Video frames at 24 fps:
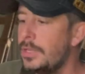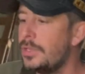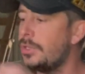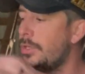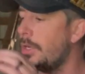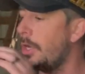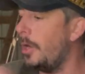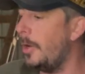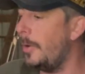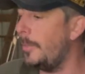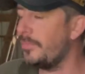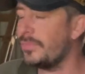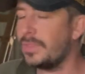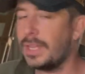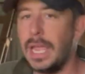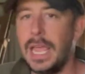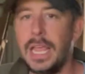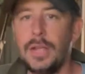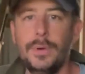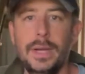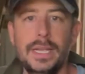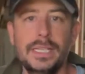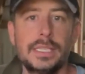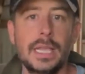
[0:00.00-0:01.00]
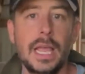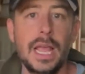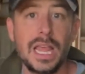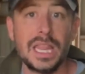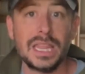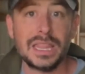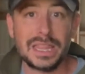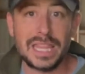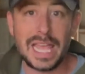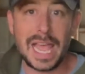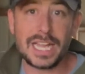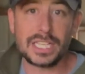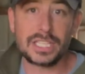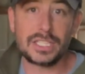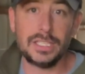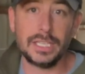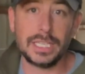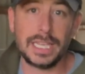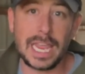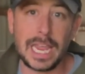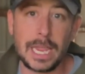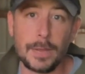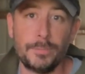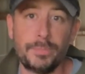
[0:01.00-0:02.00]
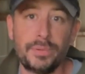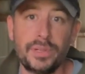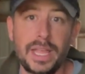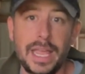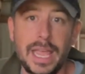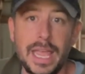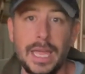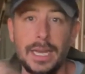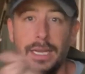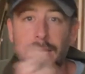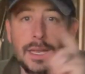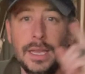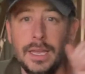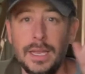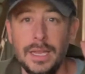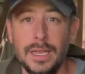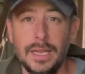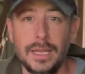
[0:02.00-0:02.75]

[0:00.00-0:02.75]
So anyways, that's the game plan.